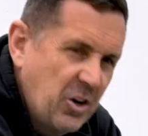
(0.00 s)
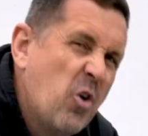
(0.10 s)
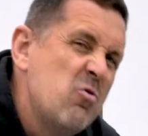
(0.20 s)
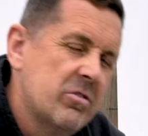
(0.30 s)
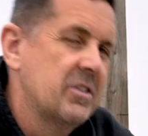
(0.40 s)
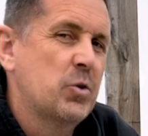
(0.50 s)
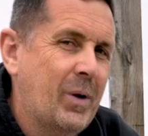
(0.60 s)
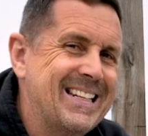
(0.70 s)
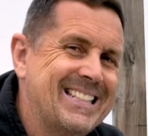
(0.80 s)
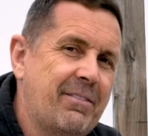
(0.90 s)
is a
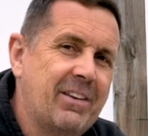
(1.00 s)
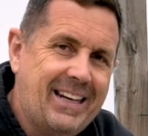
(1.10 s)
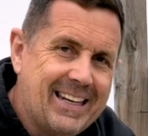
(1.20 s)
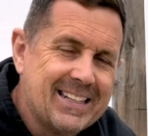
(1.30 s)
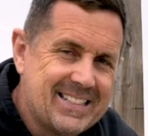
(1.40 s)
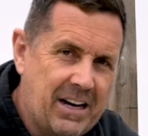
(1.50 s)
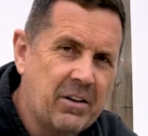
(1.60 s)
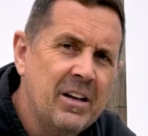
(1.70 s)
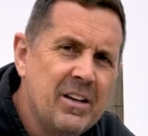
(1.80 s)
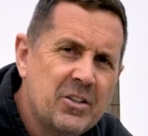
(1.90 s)
127 litre
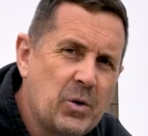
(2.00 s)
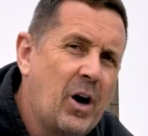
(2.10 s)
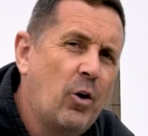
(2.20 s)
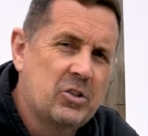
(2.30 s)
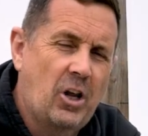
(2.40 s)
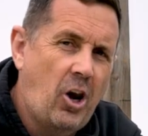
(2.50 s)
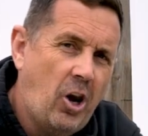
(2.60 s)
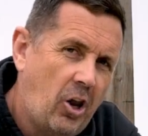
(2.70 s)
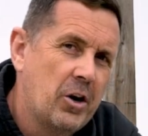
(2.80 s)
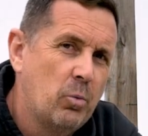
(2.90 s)
tank, so it holds a
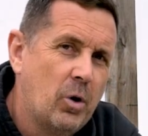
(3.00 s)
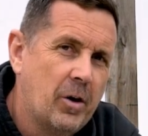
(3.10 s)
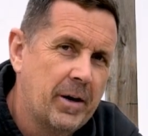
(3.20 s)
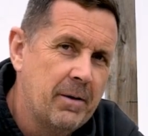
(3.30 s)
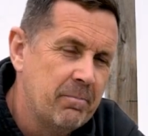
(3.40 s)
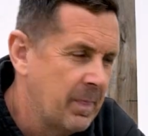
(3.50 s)
lot of water.